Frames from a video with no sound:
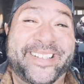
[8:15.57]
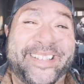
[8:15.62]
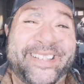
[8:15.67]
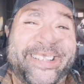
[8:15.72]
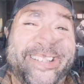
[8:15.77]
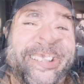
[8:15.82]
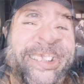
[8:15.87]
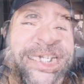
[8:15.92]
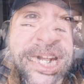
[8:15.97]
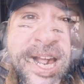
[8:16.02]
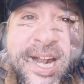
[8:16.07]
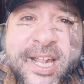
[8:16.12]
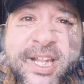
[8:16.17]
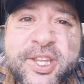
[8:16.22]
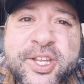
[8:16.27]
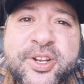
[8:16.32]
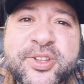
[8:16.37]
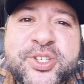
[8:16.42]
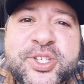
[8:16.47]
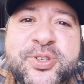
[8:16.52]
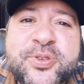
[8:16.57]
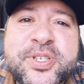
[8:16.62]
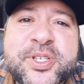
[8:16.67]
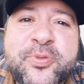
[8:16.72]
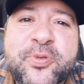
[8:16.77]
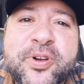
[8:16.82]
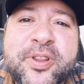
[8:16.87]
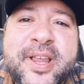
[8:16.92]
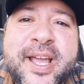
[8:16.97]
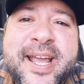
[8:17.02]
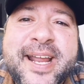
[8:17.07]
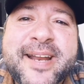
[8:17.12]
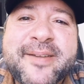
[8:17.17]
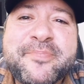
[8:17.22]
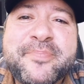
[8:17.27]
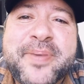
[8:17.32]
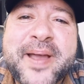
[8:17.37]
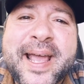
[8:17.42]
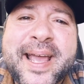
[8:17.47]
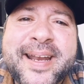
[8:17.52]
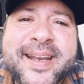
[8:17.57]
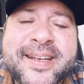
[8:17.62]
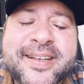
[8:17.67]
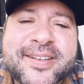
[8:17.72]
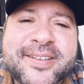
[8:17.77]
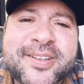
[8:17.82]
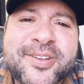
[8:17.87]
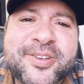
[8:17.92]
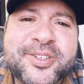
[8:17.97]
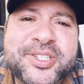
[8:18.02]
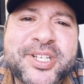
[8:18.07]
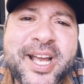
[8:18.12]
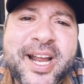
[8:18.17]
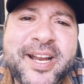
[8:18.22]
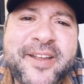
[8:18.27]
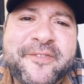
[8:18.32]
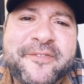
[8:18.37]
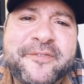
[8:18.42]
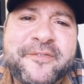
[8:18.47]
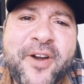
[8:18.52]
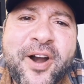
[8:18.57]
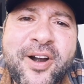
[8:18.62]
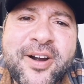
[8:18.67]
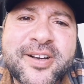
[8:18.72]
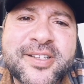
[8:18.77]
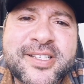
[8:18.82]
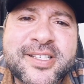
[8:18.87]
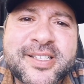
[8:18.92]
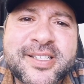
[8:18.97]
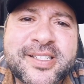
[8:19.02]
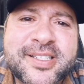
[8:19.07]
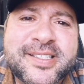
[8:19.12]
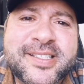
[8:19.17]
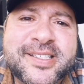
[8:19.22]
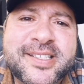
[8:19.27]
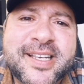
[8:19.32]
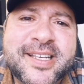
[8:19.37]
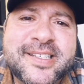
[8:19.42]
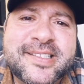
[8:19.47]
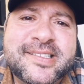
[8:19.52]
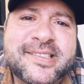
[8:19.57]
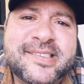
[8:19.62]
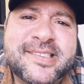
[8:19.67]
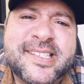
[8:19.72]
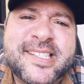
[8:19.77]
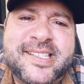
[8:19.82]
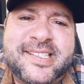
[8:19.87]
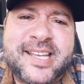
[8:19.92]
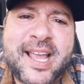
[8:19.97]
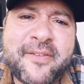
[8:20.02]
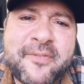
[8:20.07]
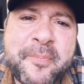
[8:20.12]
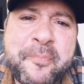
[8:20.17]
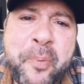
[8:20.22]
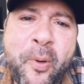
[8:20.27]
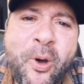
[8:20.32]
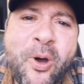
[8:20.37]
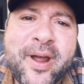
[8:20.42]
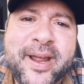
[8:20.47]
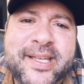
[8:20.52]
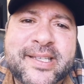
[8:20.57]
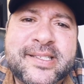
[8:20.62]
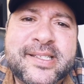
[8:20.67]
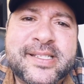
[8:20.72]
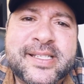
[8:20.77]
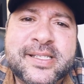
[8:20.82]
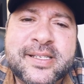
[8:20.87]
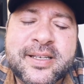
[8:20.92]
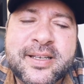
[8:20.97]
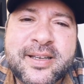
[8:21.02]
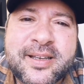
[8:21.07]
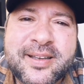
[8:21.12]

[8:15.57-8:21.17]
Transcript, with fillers: so little Johnny and little Susie were laying in bed and little Johnny farts and says, Seven points.